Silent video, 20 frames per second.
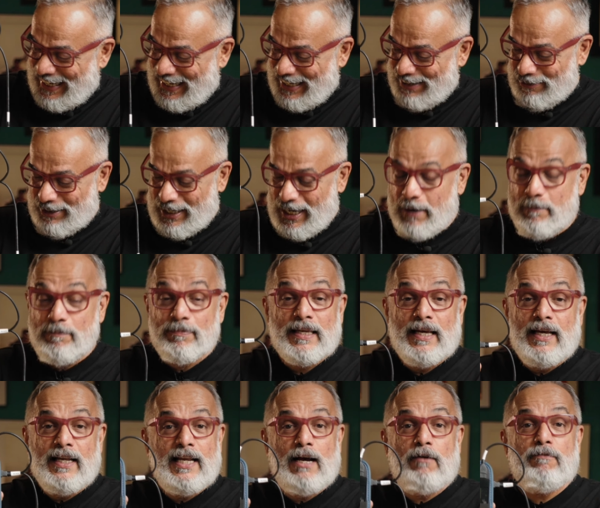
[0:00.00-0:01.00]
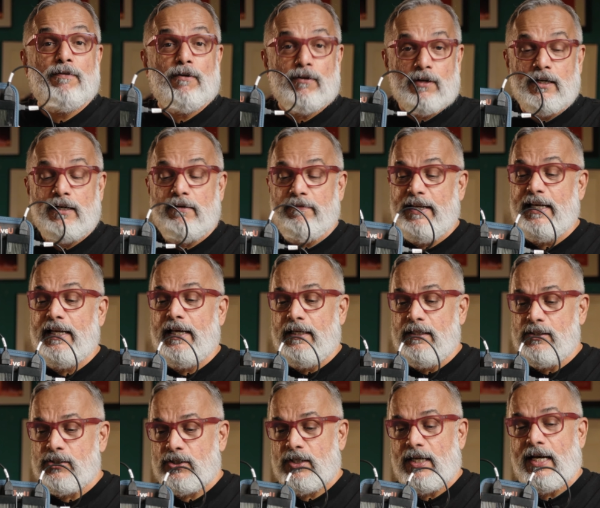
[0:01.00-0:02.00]
Okay, now for
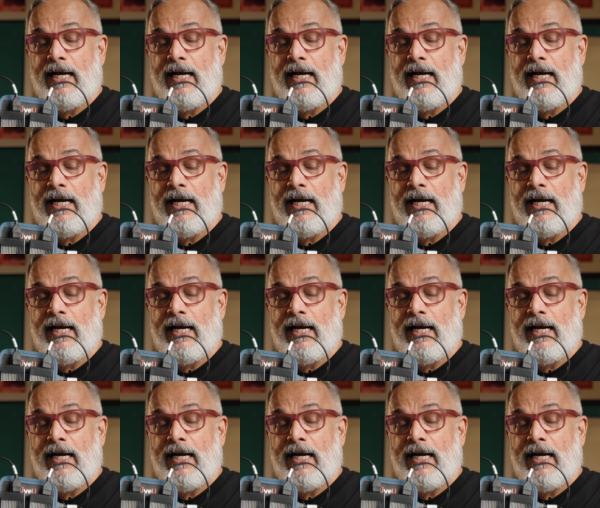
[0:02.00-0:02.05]
convenience,